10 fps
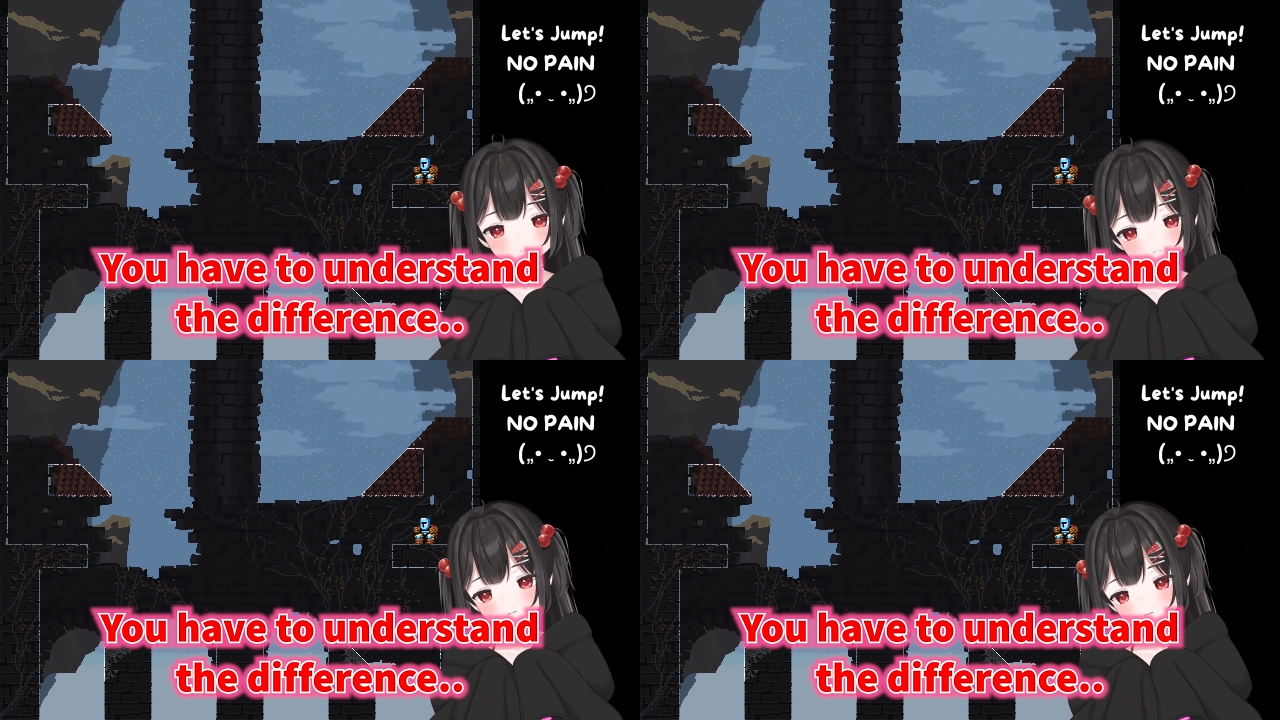
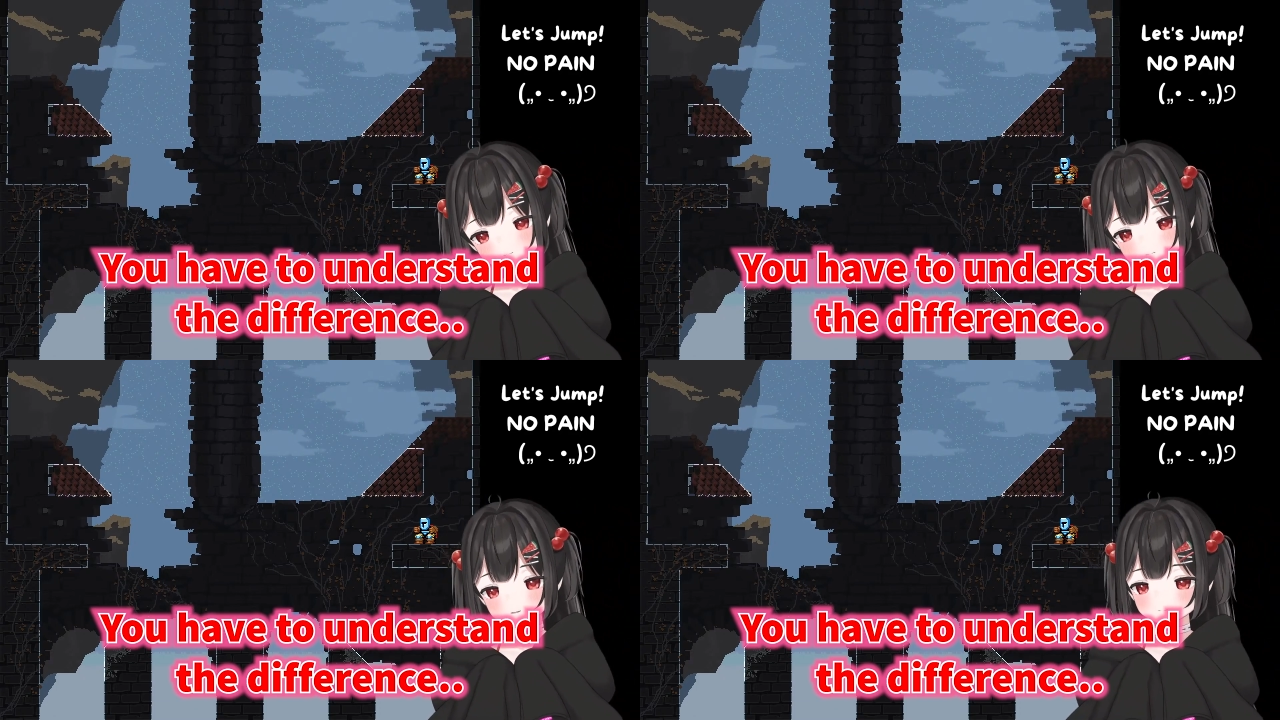to
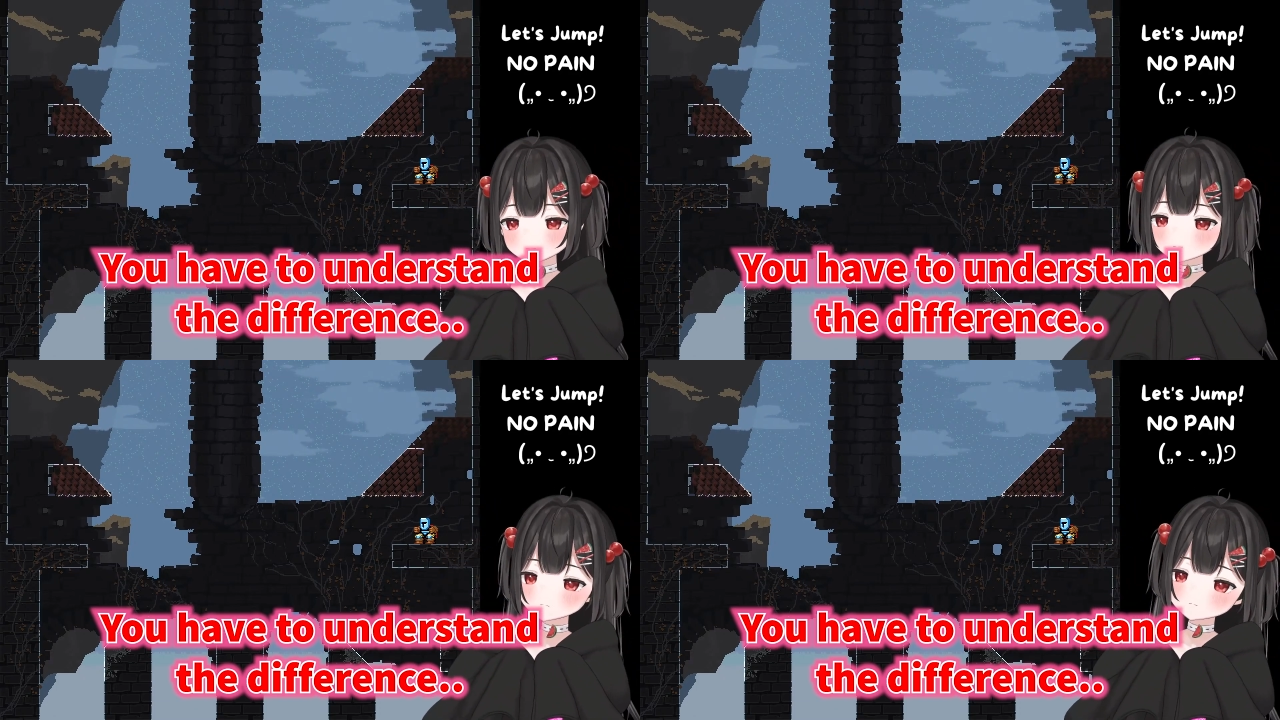understand the
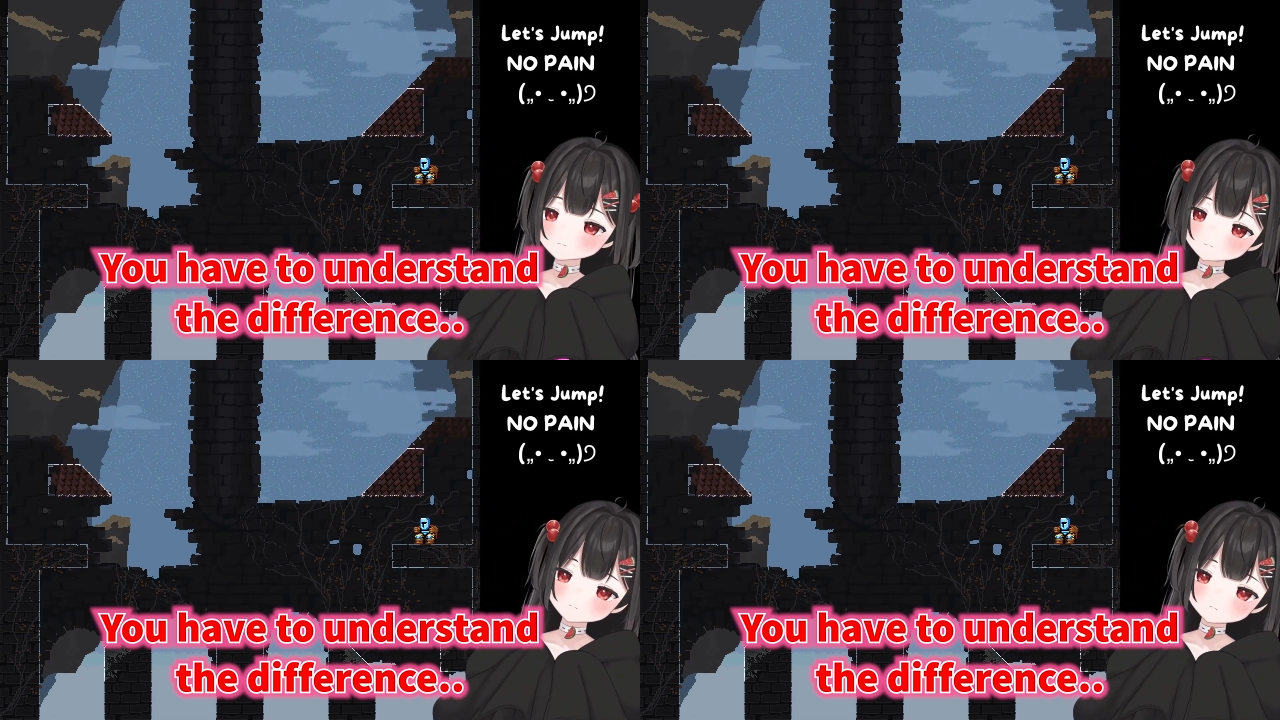
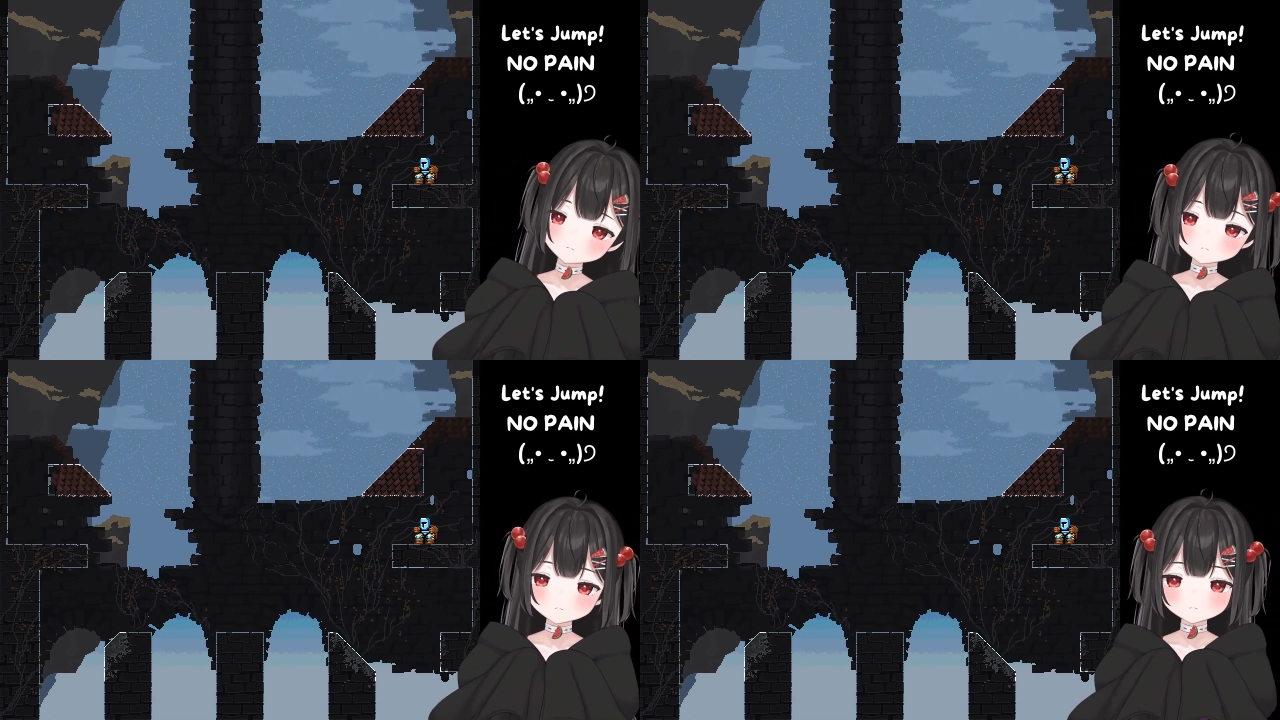difference
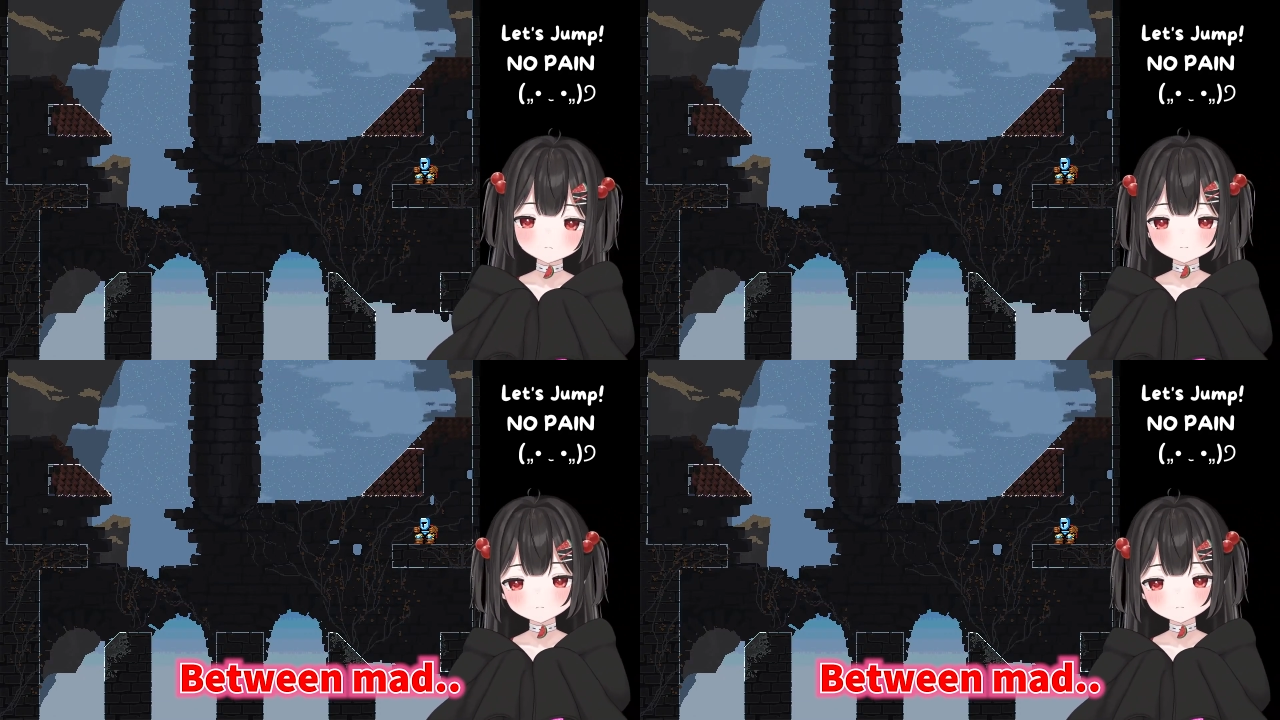before,